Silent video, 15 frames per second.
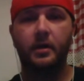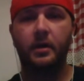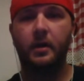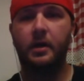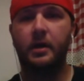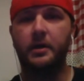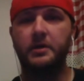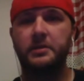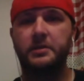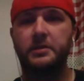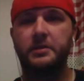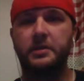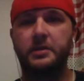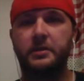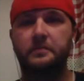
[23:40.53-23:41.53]
All right,
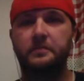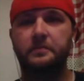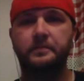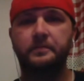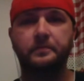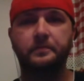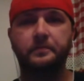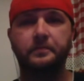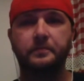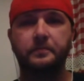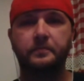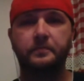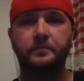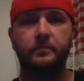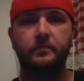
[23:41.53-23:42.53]
so
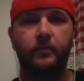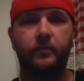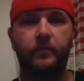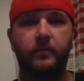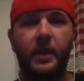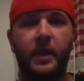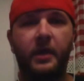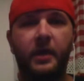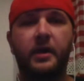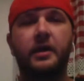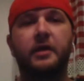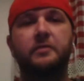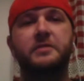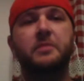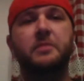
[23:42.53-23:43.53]
I
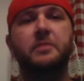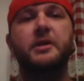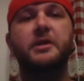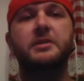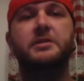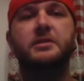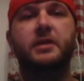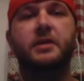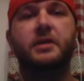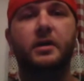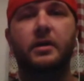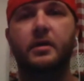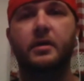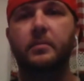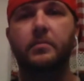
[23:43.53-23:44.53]
left some of these.
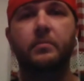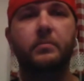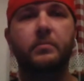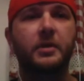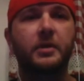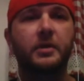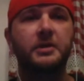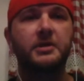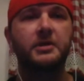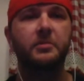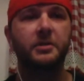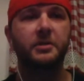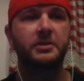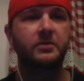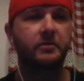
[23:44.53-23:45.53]
Let me share
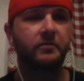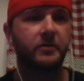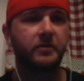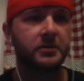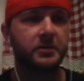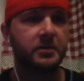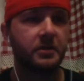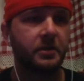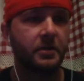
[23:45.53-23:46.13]
my screen first.